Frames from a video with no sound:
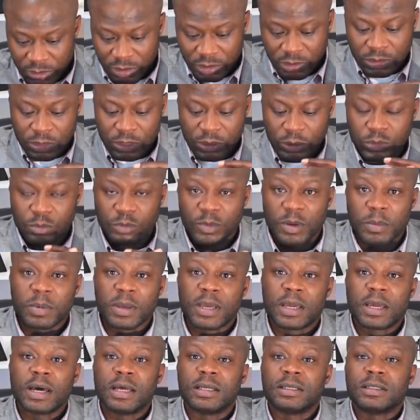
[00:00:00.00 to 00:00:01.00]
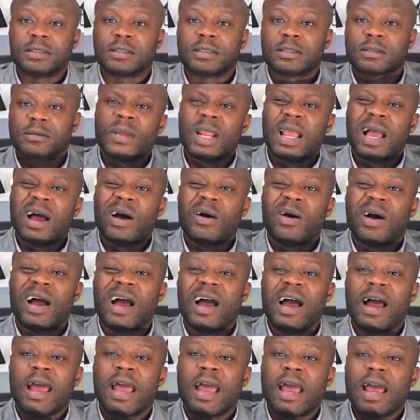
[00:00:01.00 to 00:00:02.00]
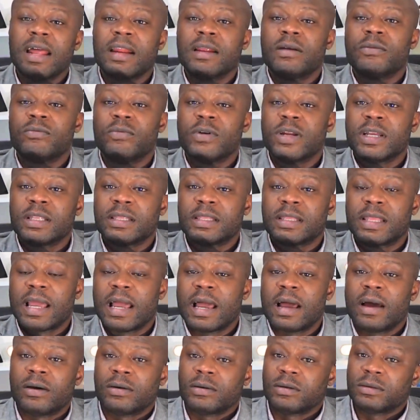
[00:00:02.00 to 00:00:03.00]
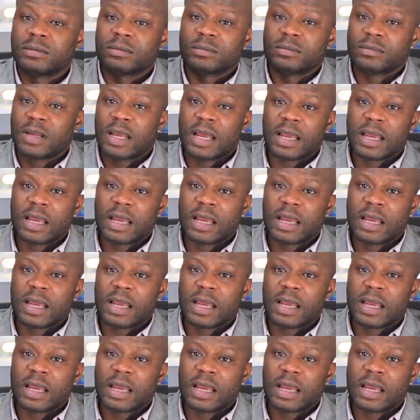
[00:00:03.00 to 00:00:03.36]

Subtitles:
Excuse me, because I had it written down.